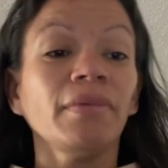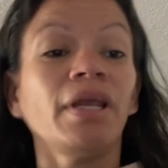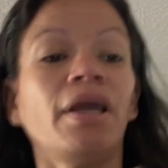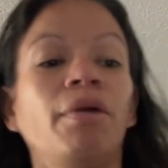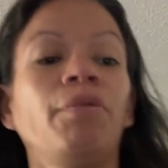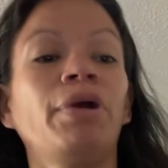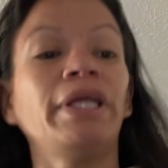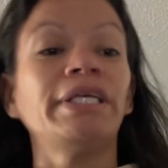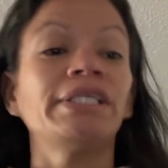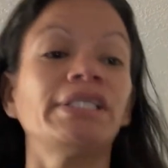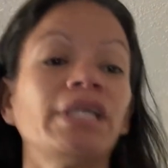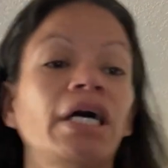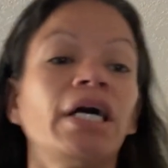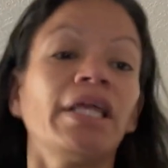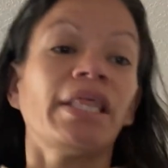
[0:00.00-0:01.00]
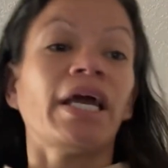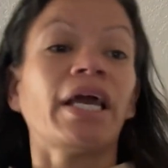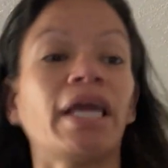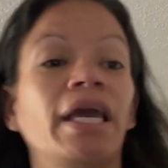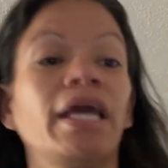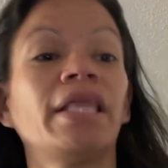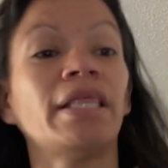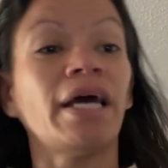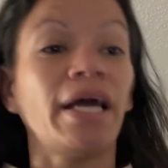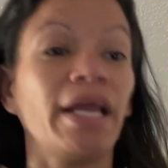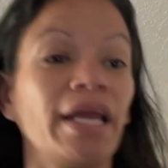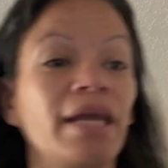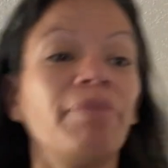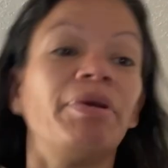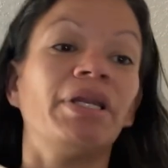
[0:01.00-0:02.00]
And when he saw that
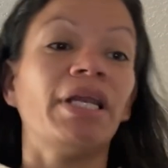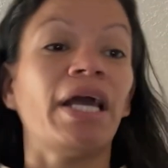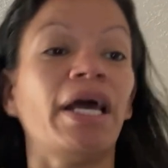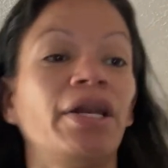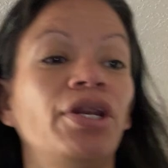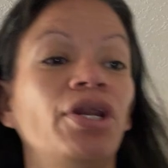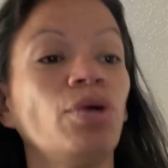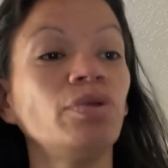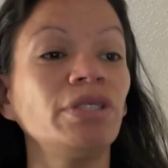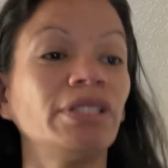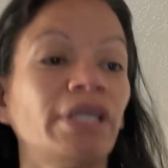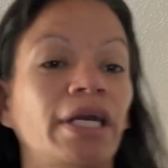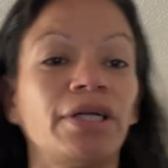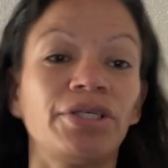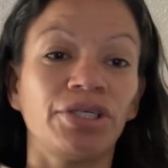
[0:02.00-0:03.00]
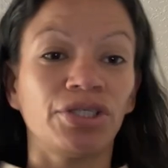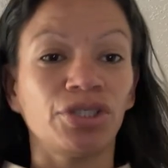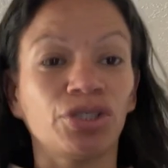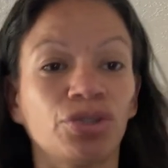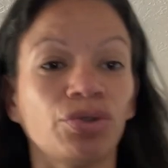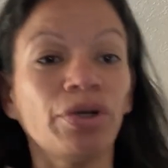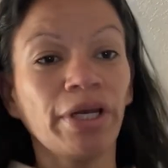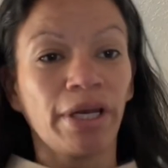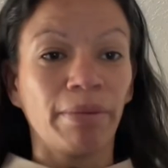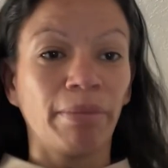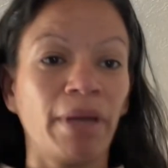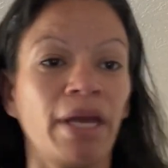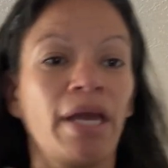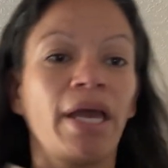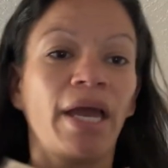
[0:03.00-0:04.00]
Ammon had no desire to destroy him,
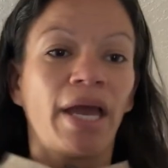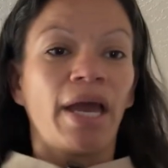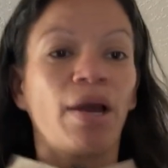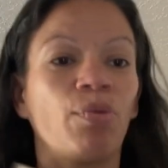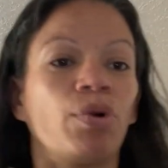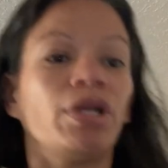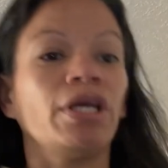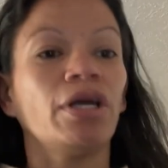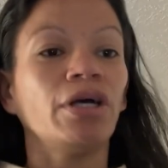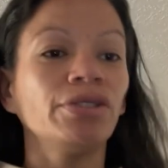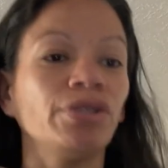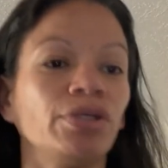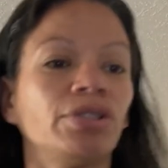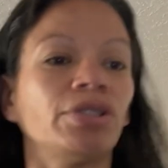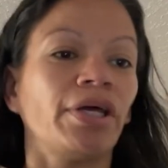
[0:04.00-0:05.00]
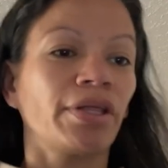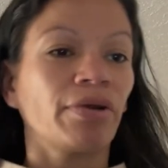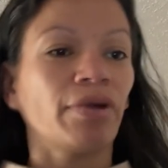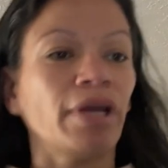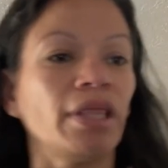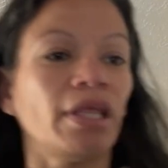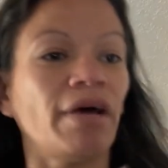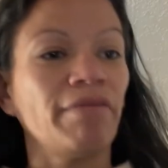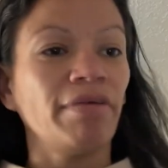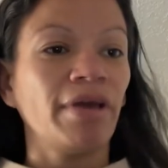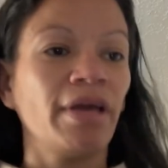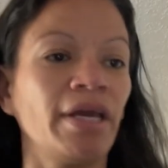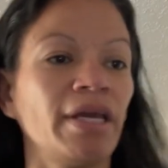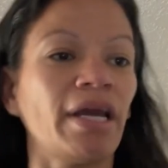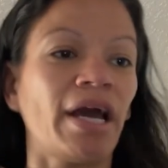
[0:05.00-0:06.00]
and when he also saw the great love
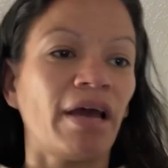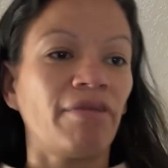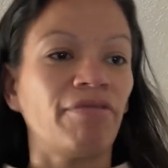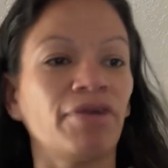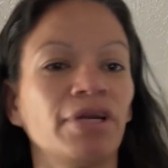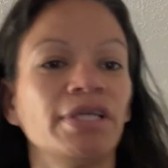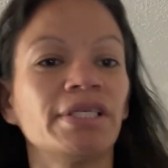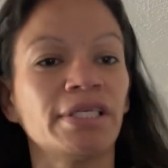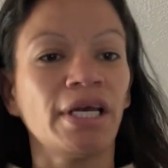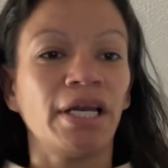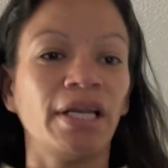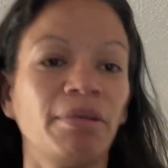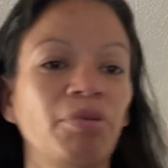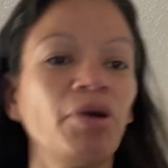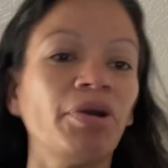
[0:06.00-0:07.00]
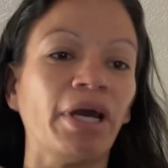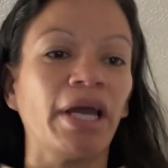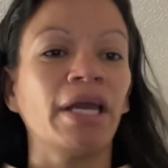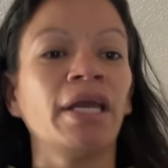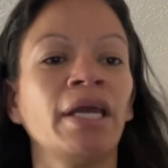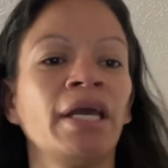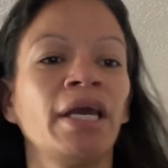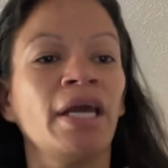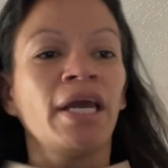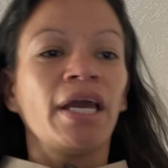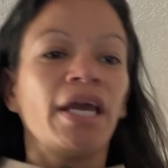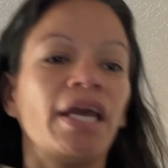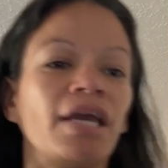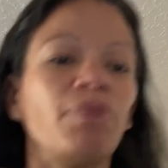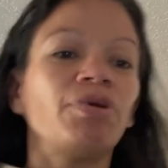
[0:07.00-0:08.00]
he had for his son Lamoni,
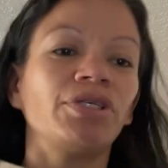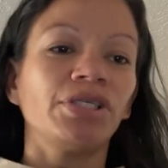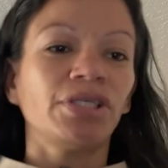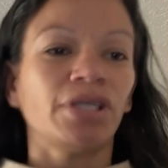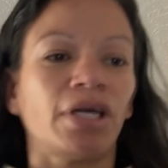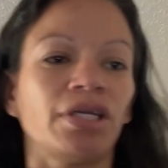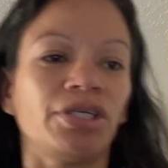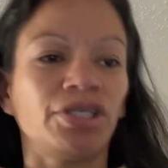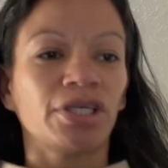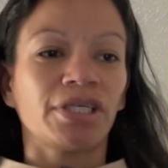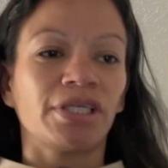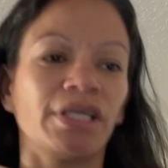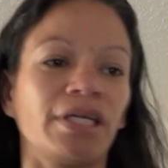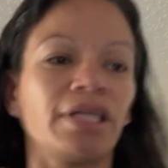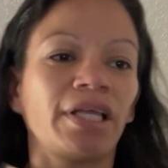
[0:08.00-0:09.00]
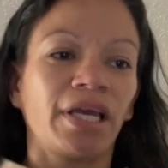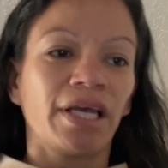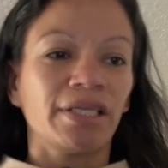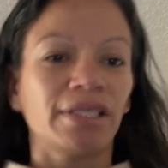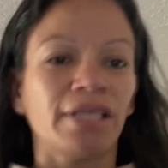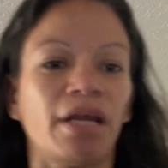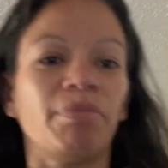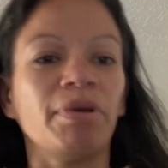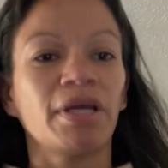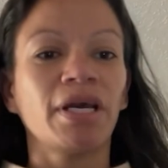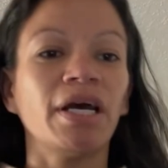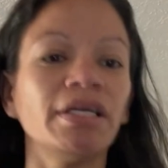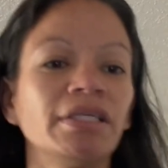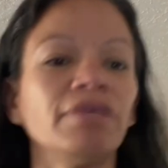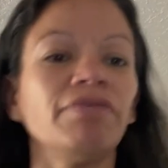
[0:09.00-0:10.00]
he was astonished exceedingly, and said,
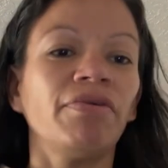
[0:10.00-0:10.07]
Because